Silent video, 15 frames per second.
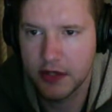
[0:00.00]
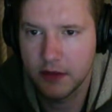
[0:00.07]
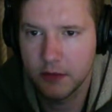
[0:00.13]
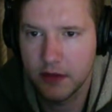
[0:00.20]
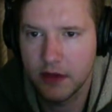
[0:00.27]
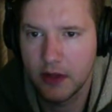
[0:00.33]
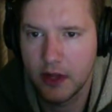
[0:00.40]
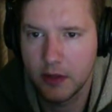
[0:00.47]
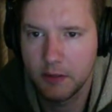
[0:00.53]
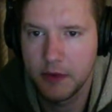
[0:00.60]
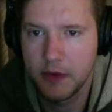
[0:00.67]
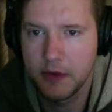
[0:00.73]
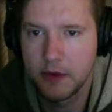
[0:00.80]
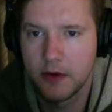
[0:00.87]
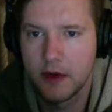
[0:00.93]
It will help
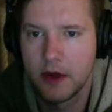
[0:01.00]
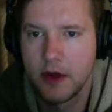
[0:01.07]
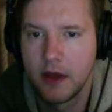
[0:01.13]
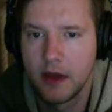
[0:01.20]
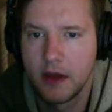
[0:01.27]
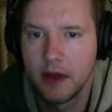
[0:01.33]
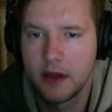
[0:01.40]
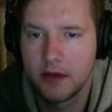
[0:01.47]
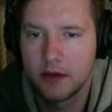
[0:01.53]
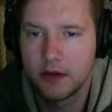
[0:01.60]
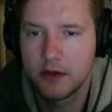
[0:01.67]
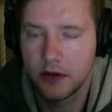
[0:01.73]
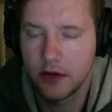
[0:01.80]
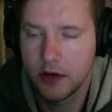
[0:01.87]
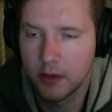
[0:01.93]
you
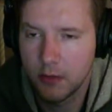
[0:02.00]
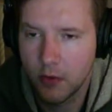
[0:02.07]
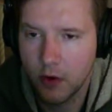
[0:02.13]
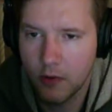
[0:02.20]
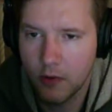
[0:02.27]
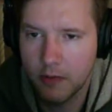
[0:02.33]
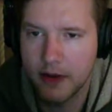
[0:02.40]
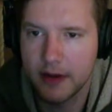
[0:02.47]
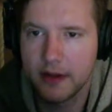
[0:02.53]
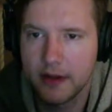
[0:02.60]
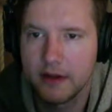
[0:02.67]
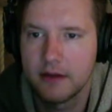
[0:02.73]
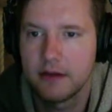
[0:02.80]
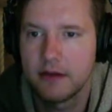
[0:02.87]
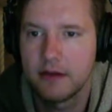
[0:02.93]
to earn more
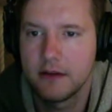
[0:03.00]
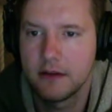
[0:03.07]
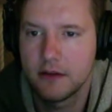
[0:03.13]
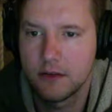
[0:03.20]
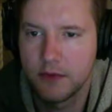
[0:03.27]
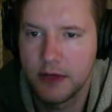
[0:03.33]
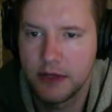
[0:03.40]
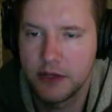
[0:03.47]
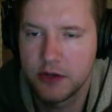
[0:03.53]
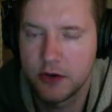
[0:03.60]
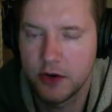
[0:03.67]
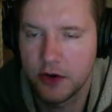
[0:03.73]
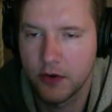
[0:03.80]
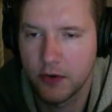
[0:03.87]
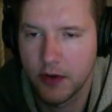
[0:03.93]
money, to reach
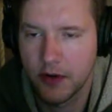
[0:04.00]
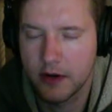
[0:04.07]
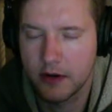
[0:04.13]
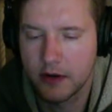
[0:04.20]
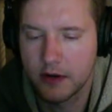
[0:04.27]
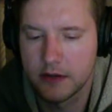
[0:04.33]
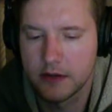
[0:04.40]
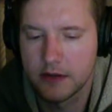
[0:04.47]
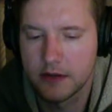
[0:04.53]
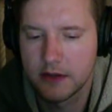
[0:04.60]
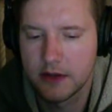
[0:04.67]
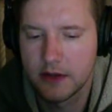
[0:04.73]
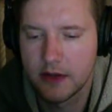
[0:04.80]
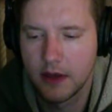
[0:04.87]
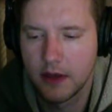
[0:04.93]
your career goals,
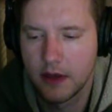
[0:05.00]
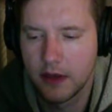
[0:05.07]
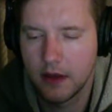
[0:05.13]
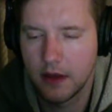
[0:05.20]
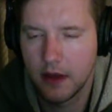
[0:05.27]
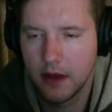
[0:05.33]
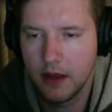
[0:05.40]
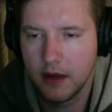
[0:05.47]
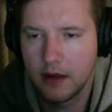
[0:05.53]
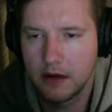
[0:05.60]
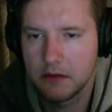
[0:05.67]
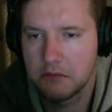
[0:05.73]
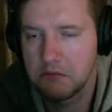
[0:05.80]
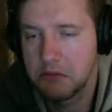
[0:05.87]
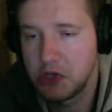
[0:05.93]

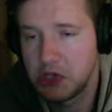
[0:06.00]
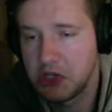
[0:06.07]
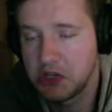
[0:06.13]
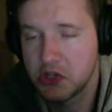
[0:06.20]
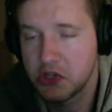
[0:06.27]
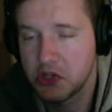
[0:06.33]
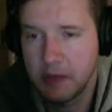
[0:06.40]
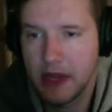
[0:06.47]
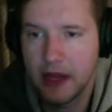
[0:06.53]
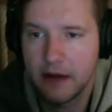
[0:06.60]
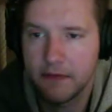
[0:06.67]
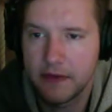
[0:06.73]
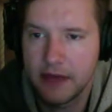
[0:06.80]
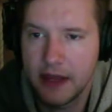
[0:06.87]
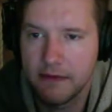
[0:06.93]
and potentially pay
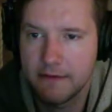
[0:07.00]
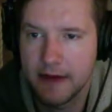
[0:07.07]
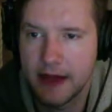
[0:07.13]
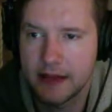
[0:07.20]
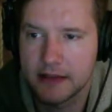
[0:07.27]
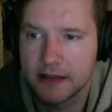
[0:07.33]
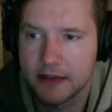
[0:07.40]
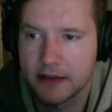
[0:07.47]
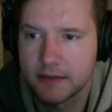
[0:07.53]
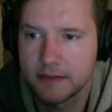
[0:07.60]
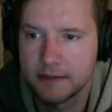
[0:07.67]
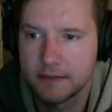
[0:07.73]
off the debt faster.